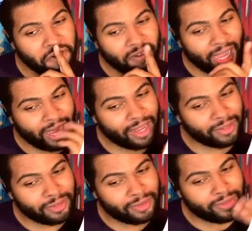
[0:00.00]

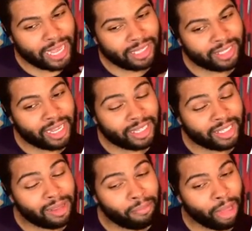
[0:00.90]
Angel 2000 got
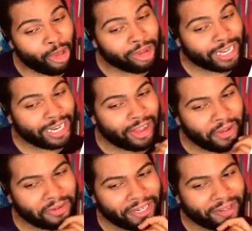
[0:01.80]
some body on him.